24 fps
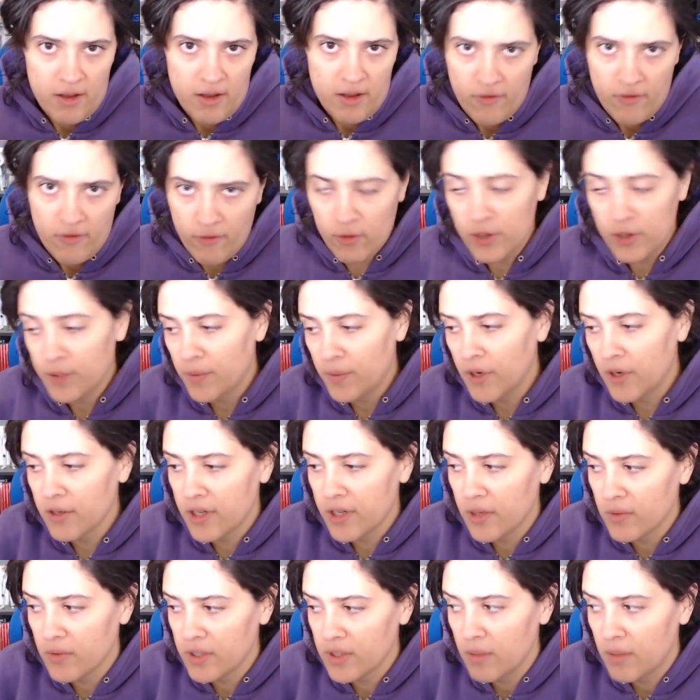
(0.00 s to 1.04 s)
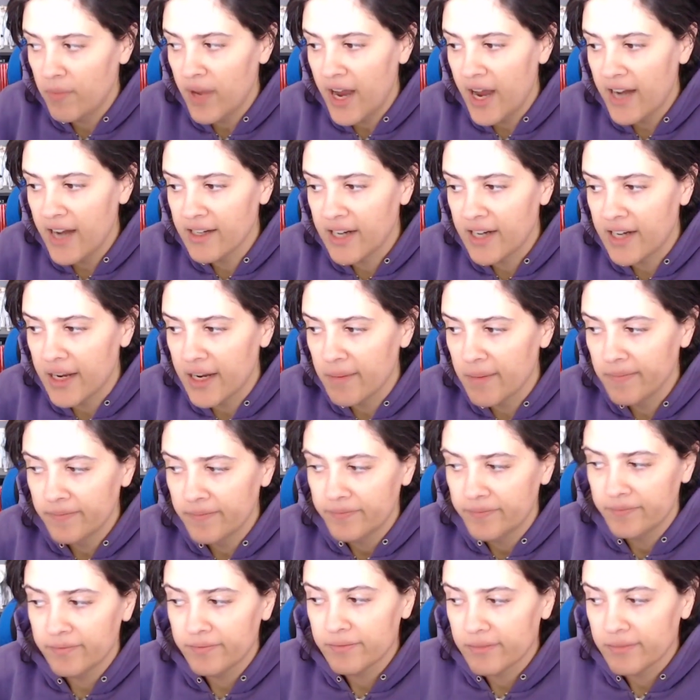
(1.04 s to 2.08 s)
Forspoken was a bad game,
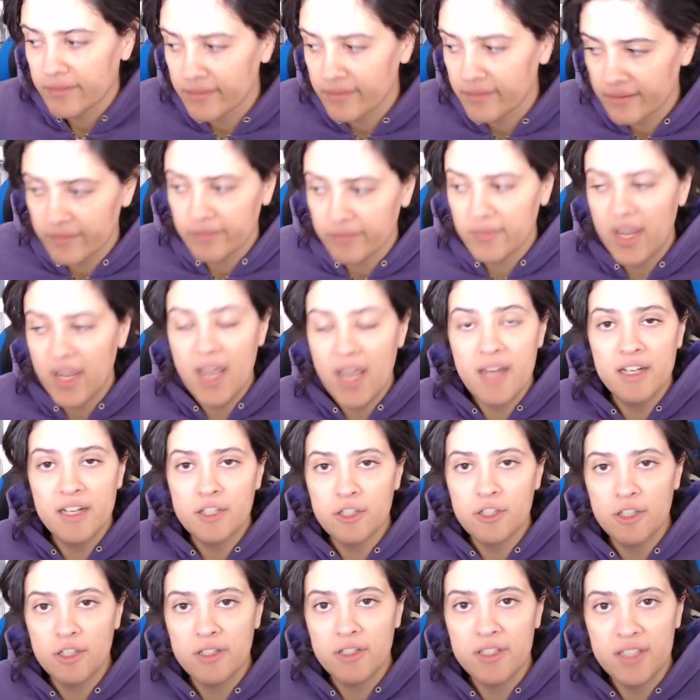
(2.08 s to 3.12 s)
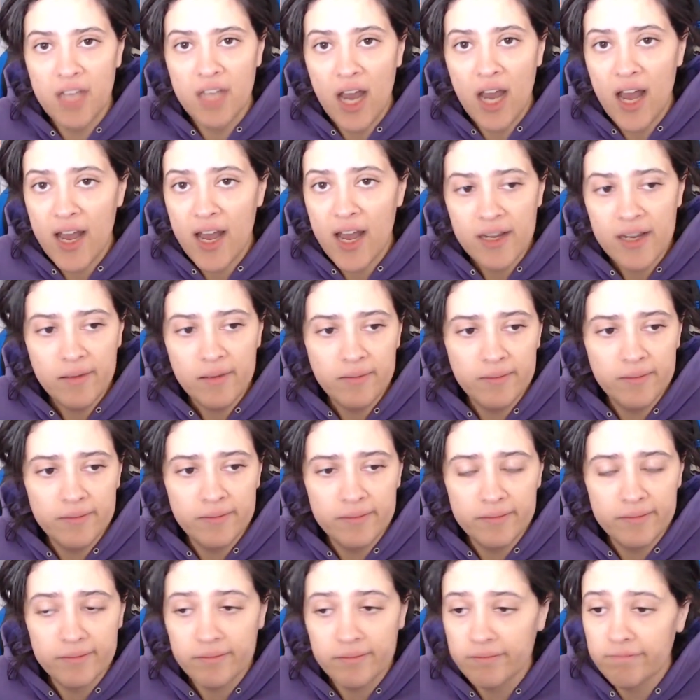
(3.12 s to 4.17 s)
and it should die,
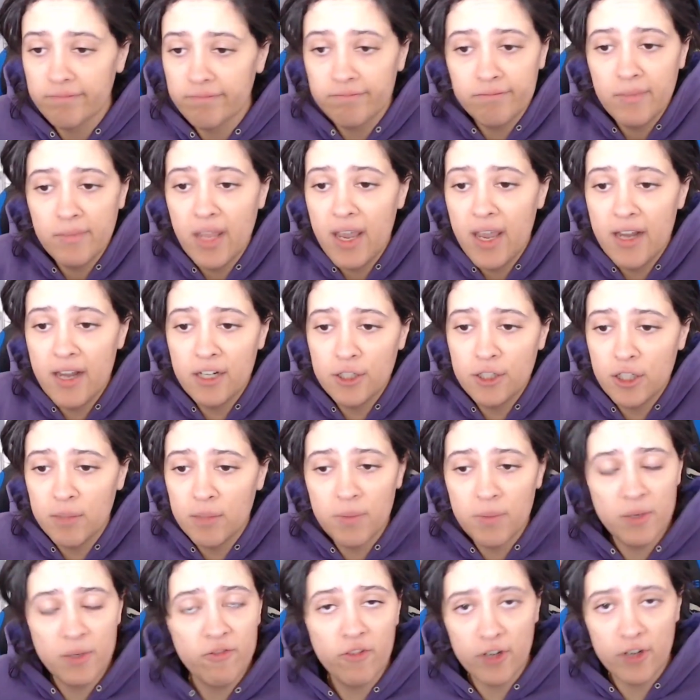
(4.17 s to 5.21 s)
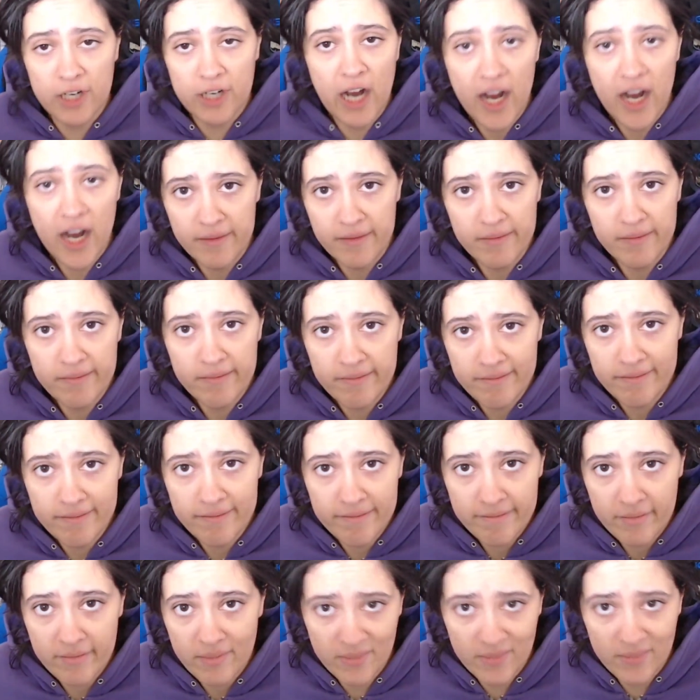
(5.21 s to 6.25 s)
and it should be forgotten,
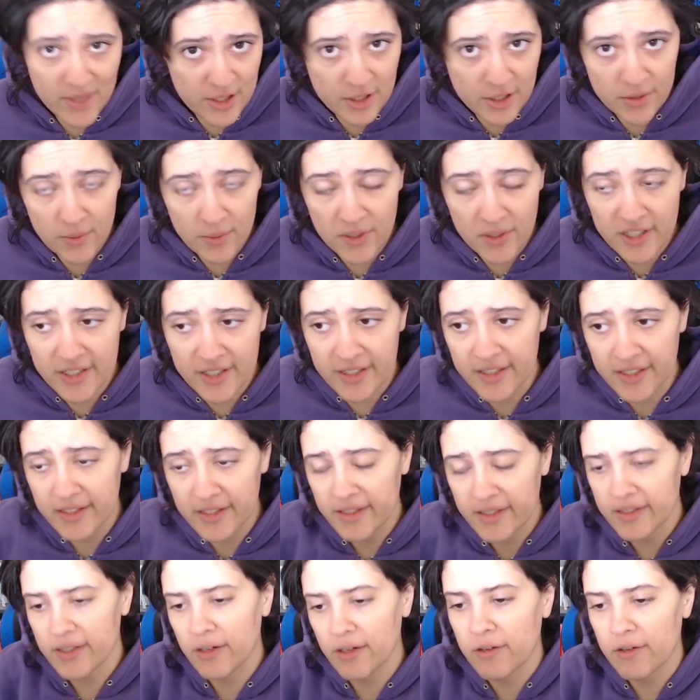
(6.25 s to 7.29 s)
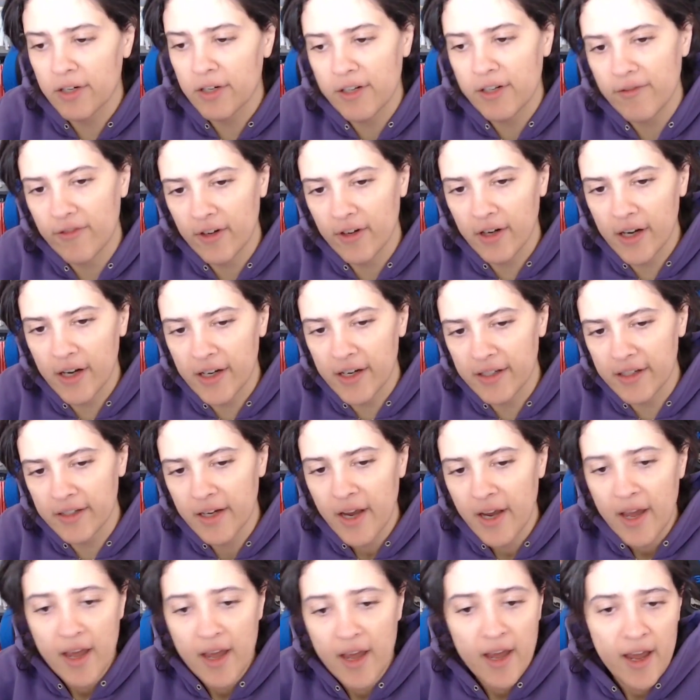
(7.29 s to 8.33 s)
which is what it is. It's already forgotten.
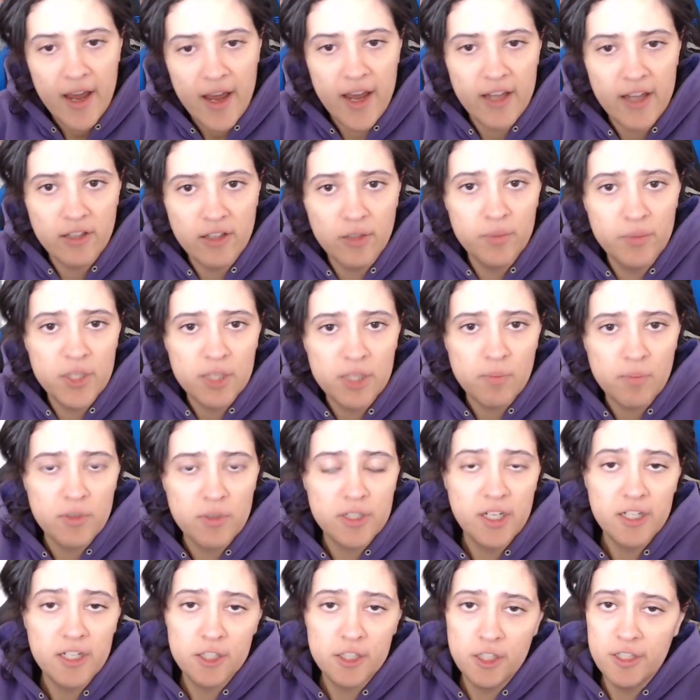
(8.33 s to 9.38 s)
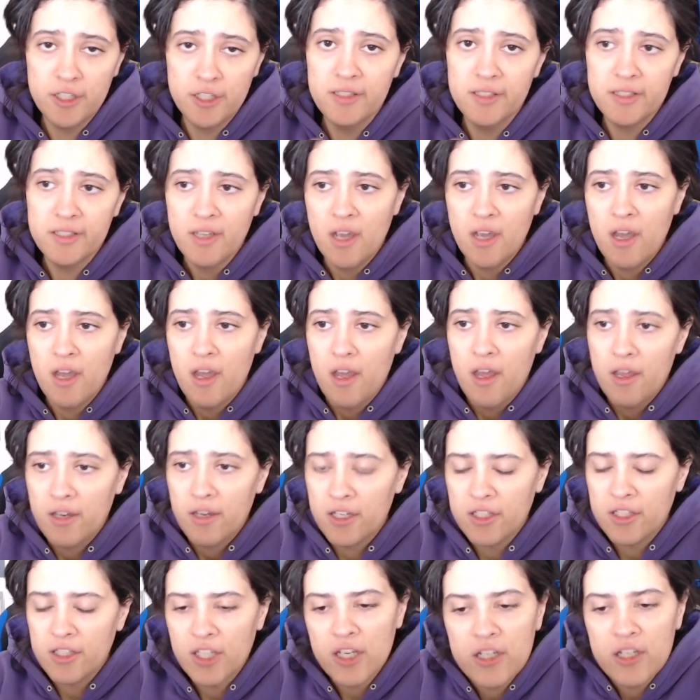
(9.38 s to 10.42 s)
And Luminous Productions
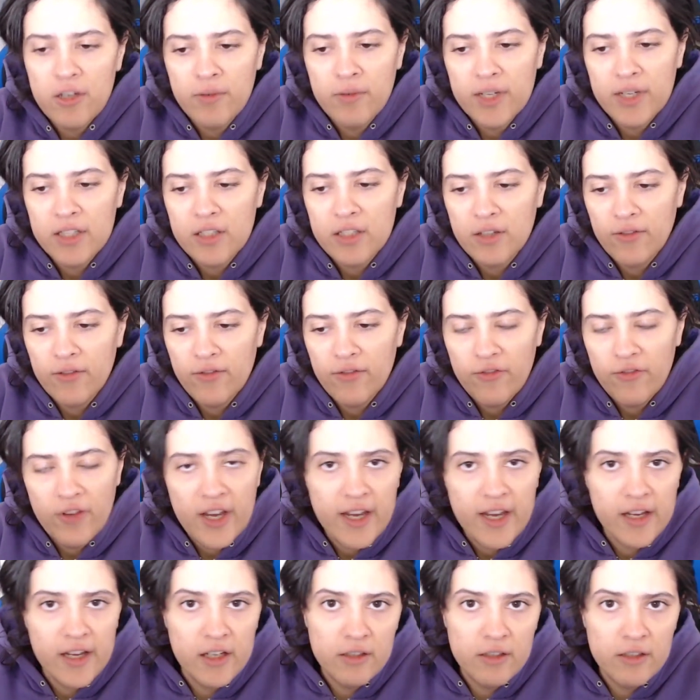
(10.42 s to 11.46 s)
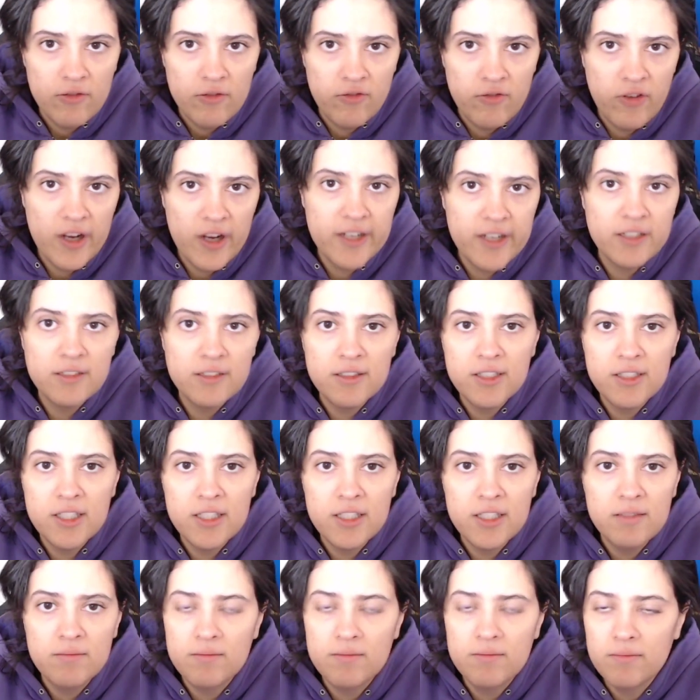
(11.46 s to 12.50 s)
continuing to fail. Finally,